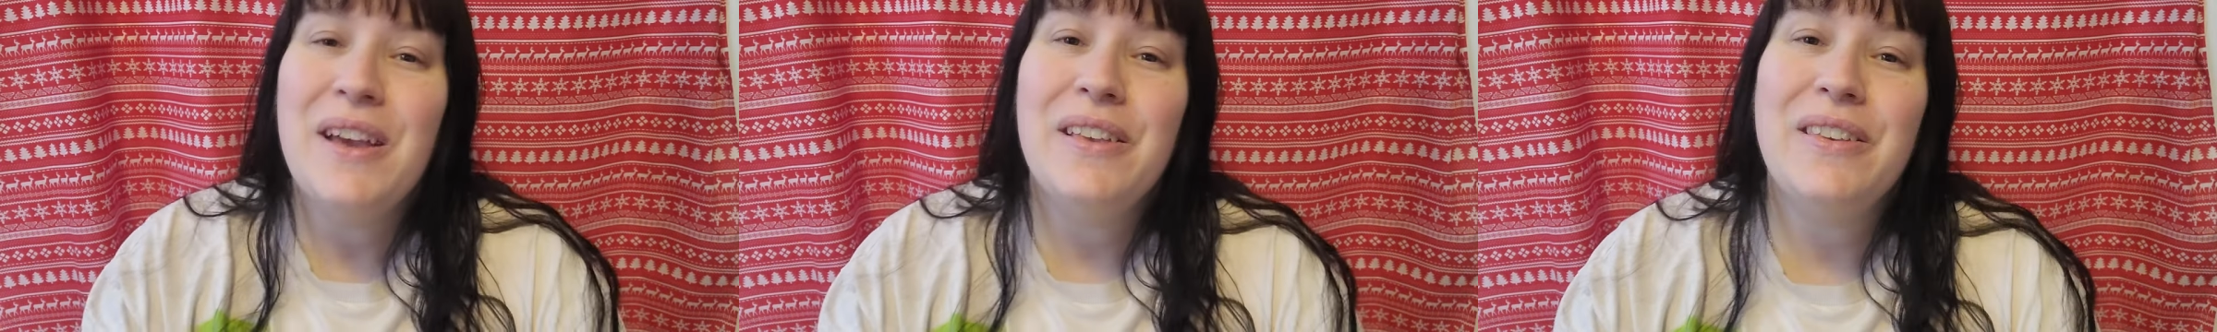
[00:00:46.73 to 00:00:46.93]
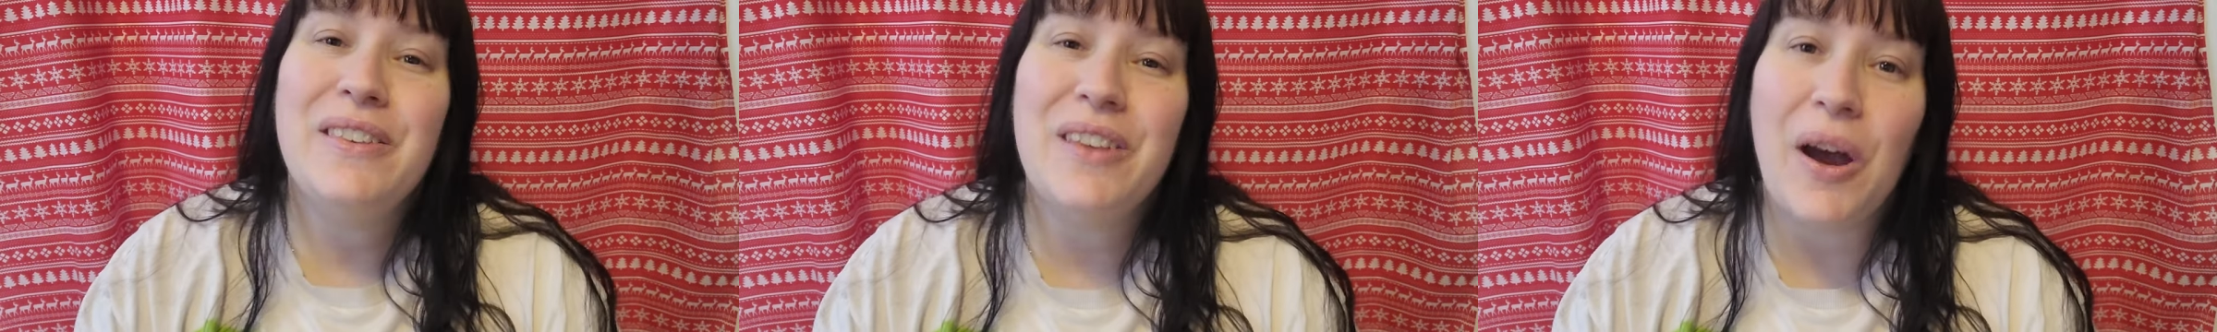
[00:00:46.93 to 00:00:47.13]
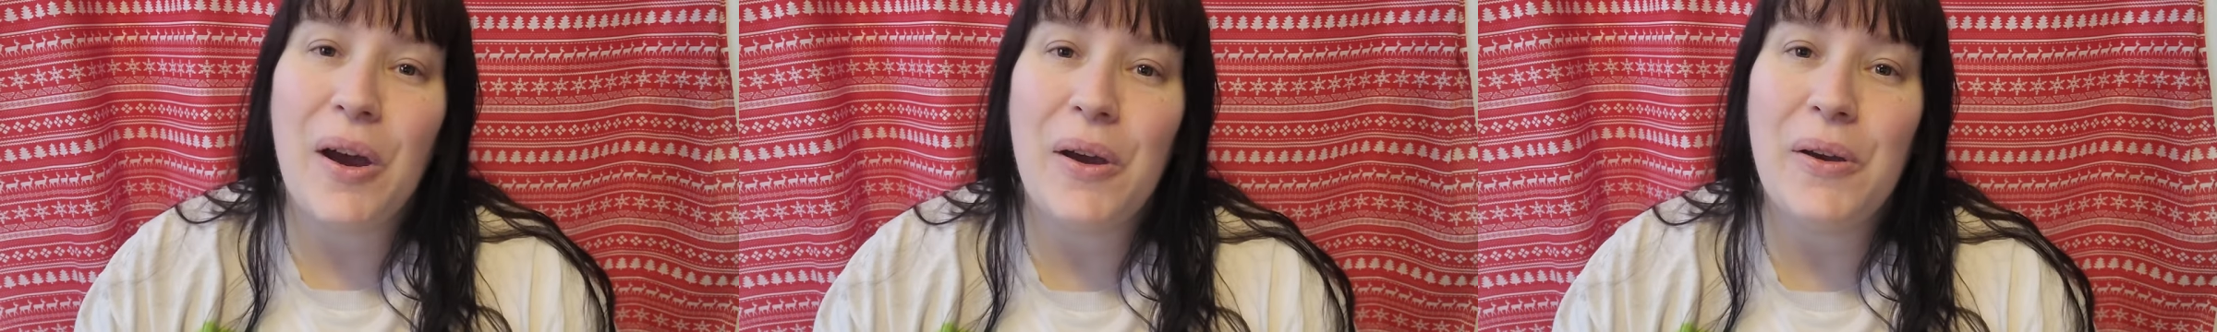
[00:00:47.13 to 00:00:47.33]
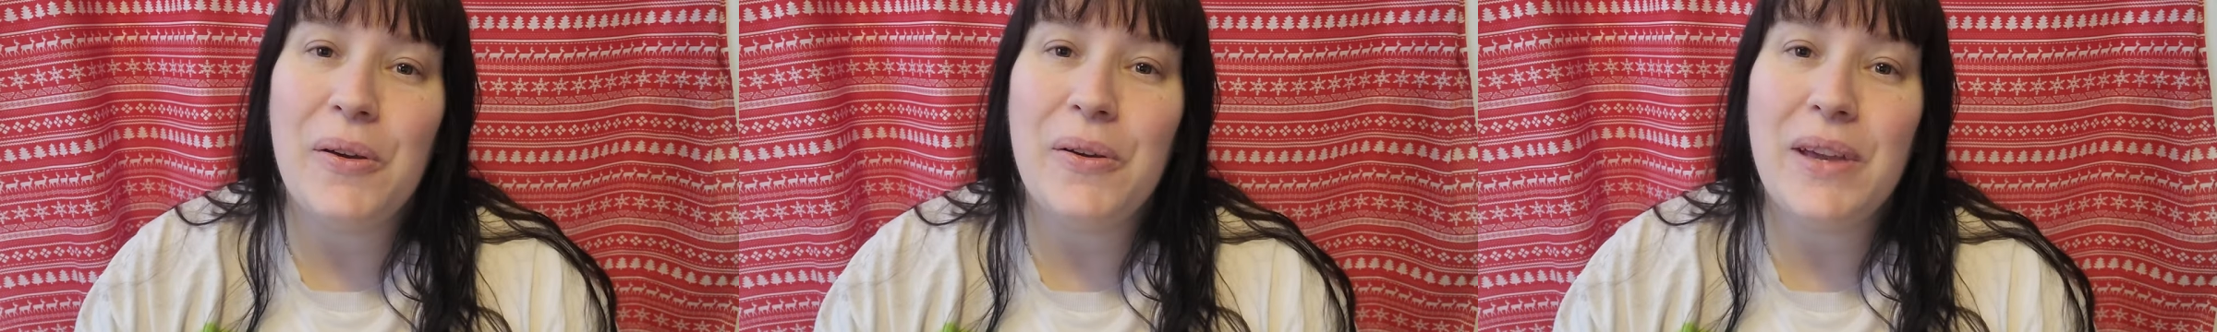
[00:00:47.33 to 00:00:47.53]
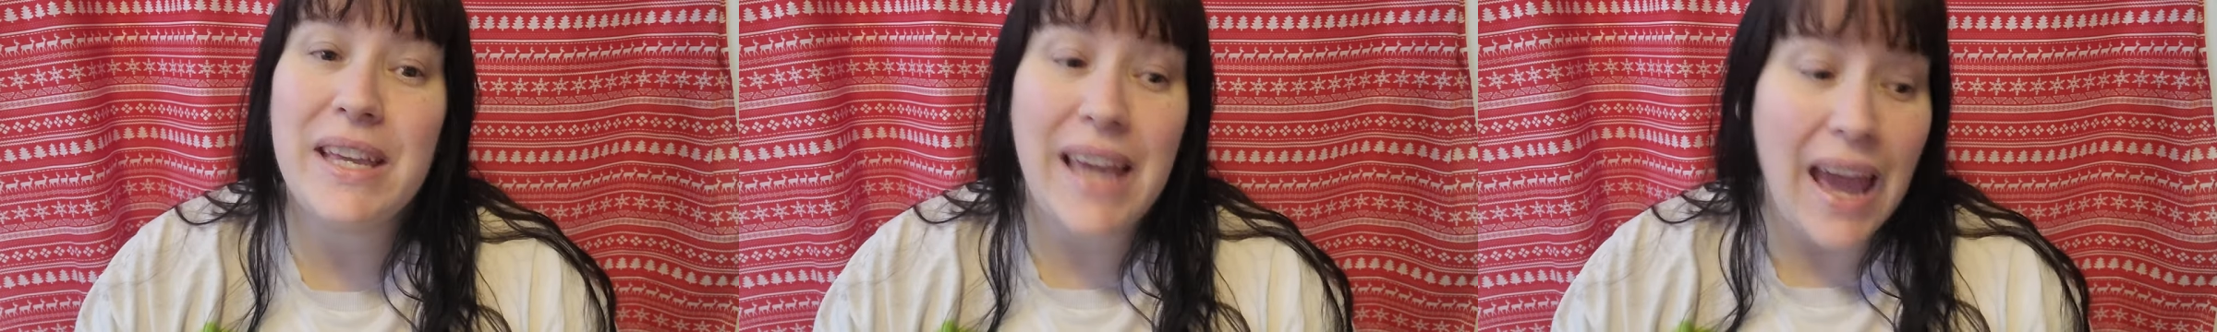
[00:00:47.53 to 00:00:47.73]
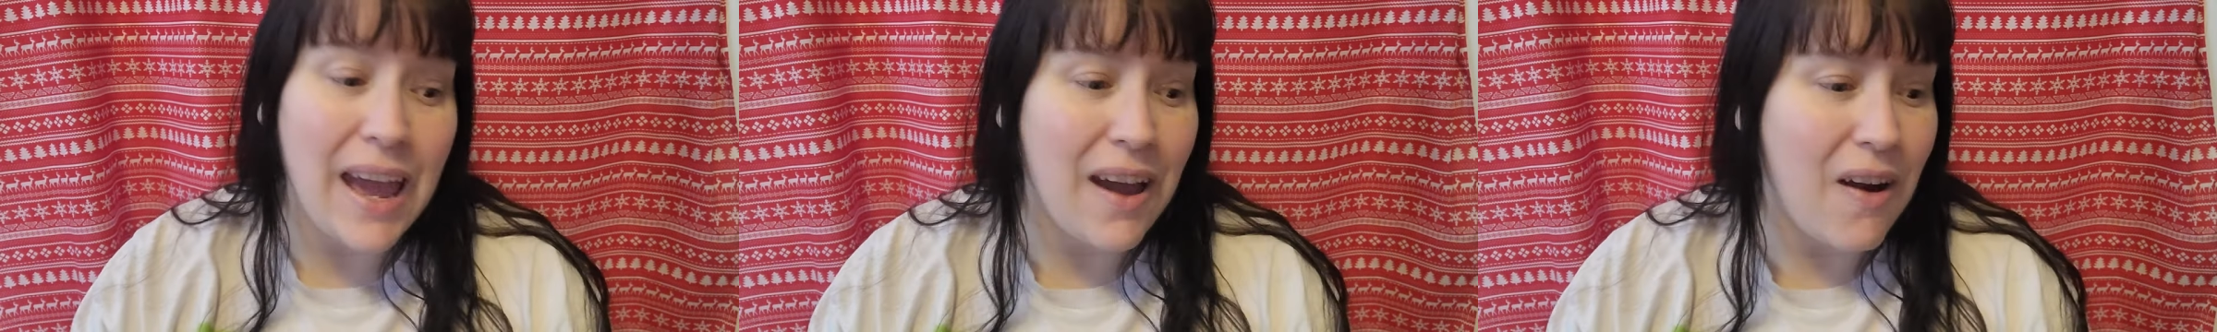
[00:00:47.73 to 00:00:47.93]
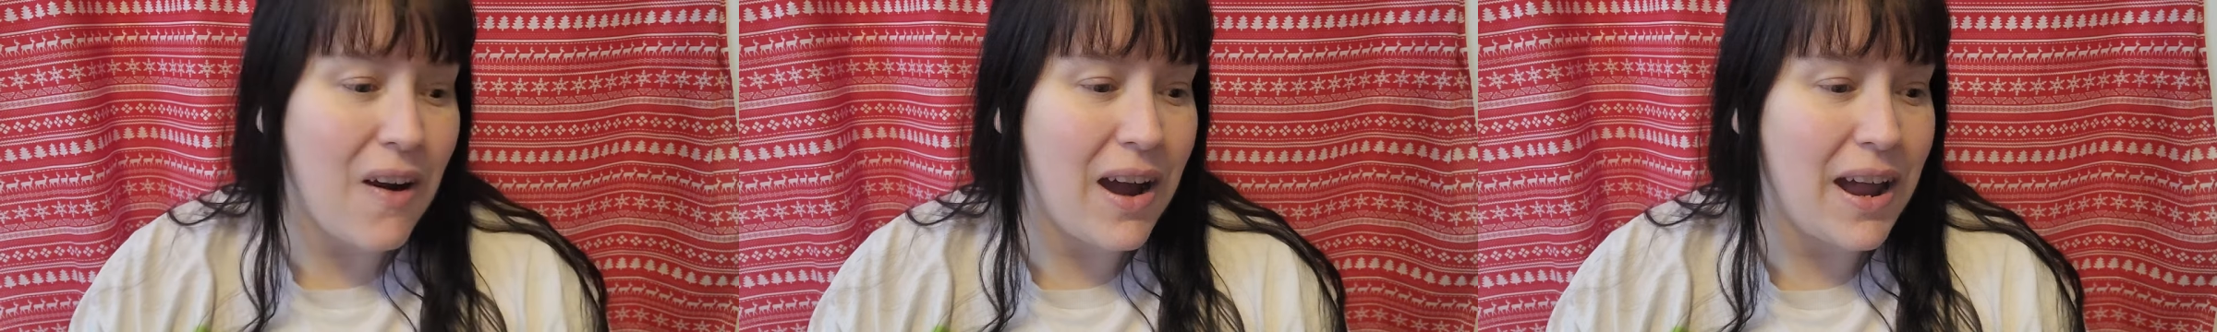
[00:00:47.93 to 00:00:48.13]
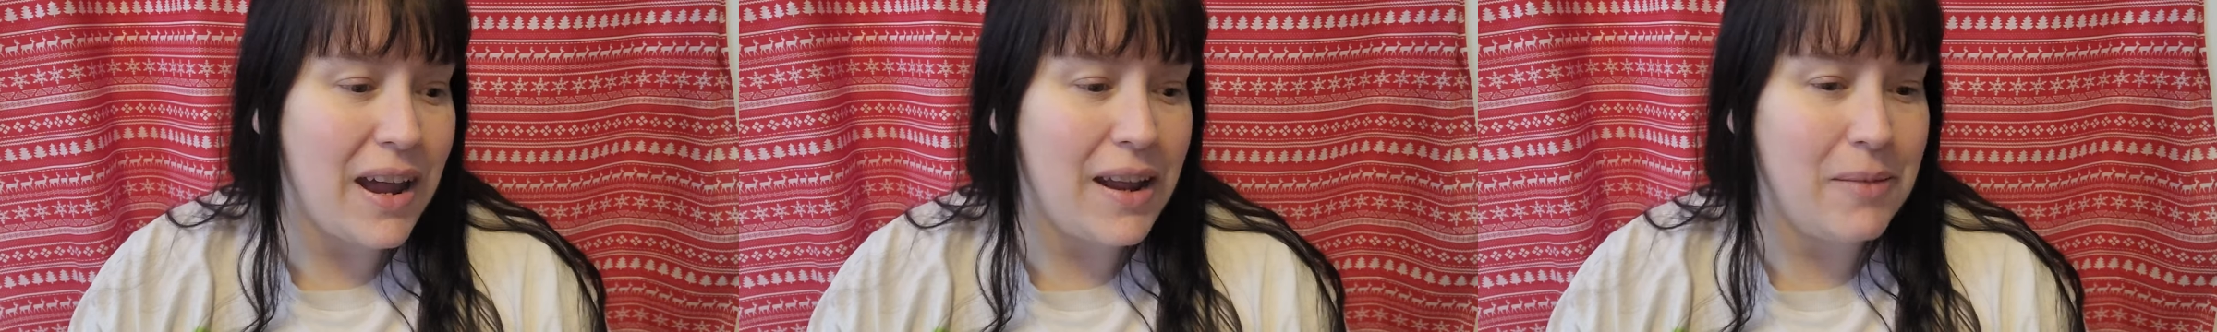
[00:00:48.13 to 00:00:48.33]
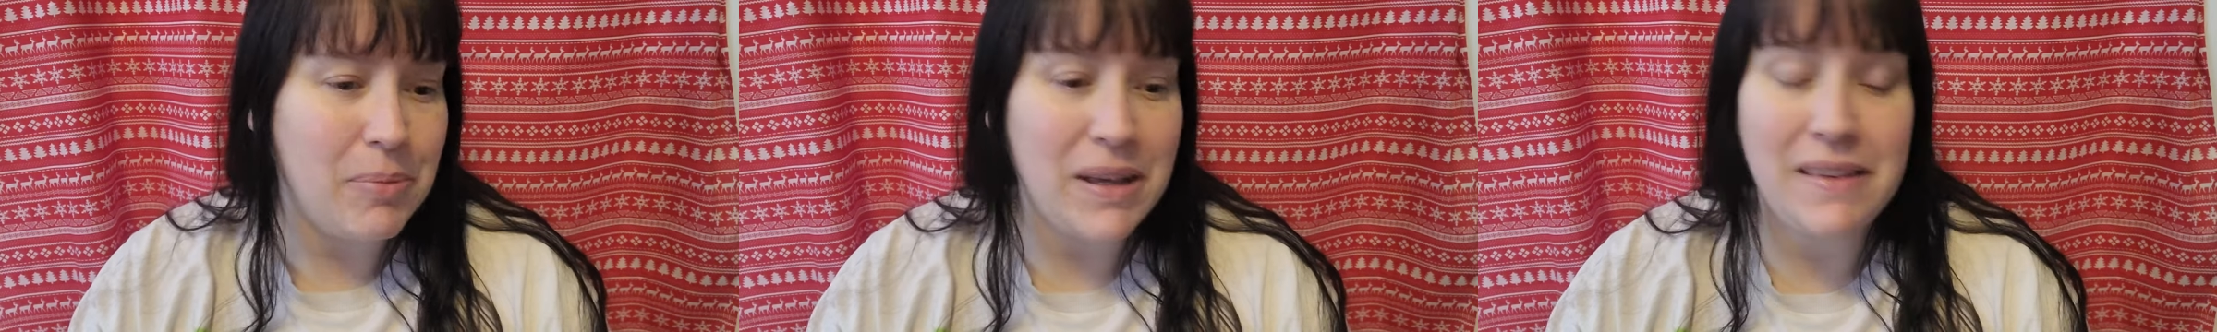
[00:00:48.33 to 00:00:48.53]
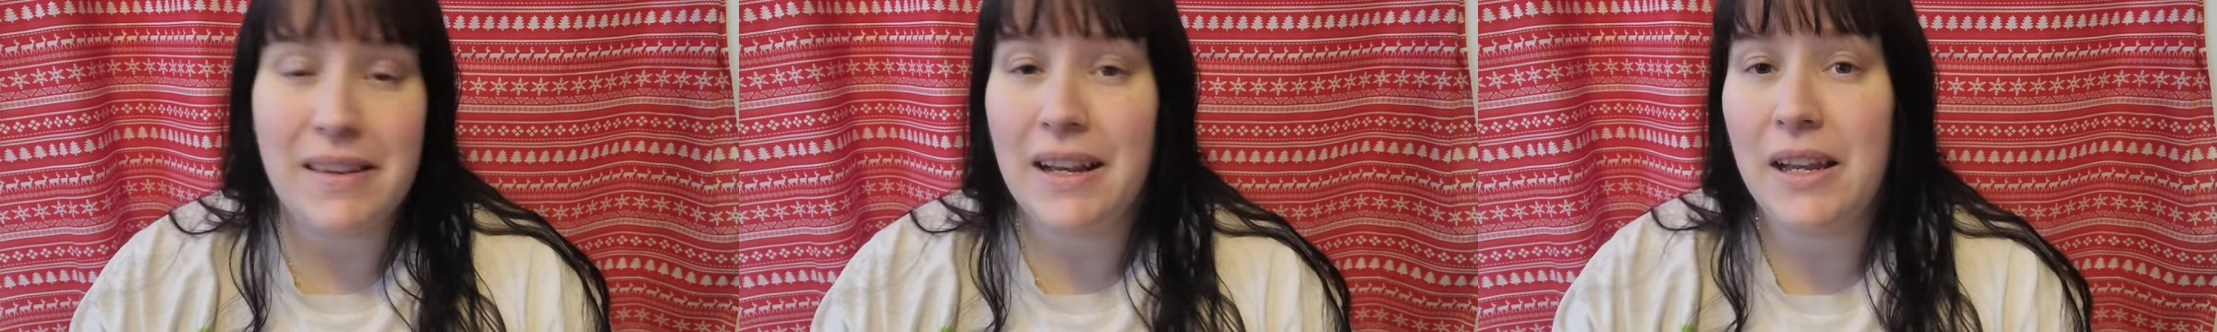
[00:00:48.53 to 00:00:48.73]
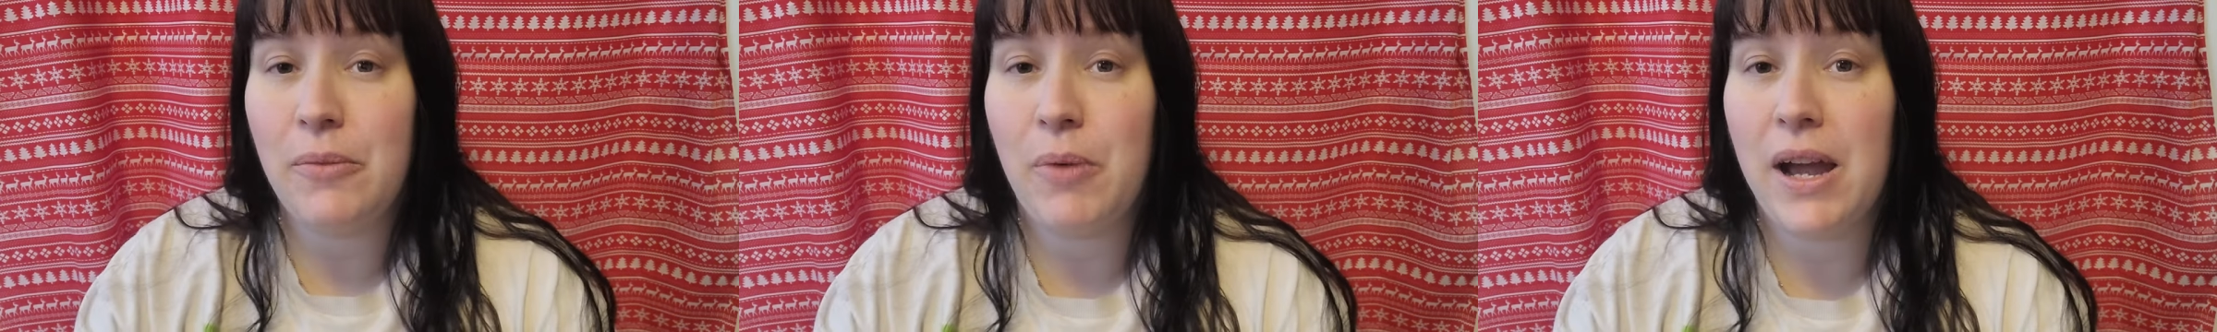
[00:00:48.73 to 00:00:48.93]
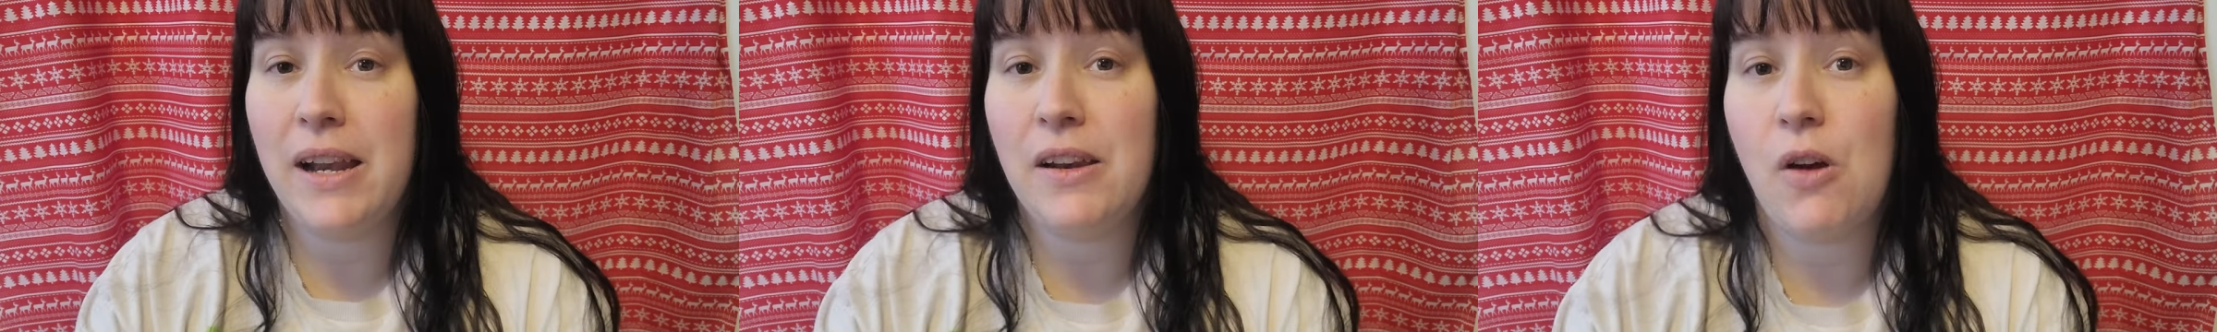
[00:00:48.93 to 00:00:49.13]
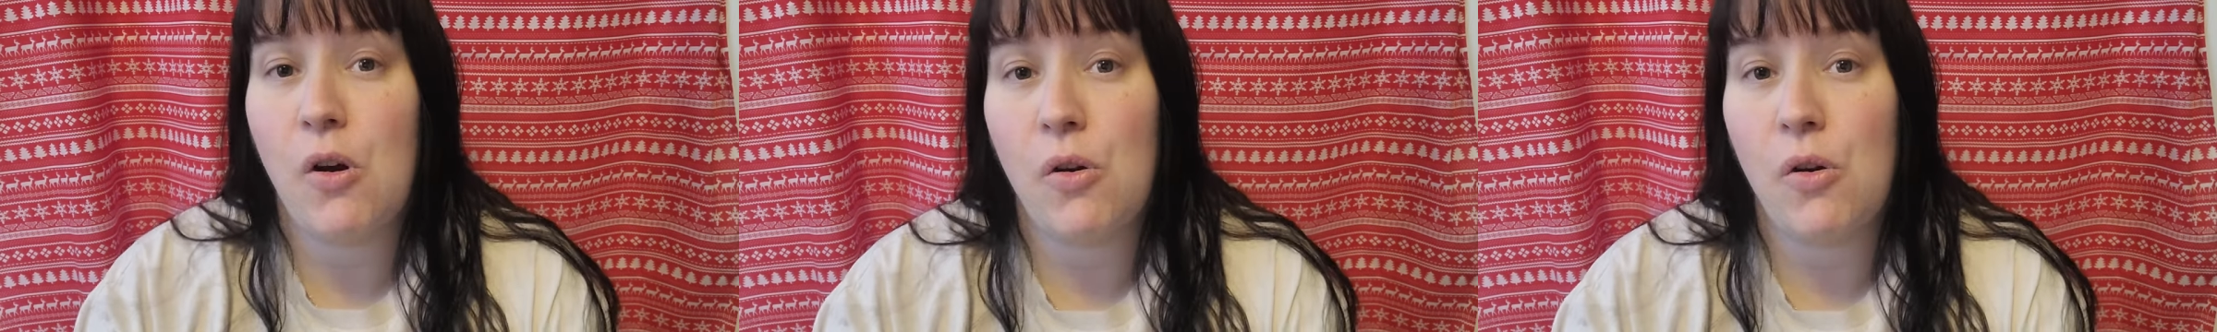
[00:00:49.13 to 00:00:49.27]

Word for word: So yeah, I basically went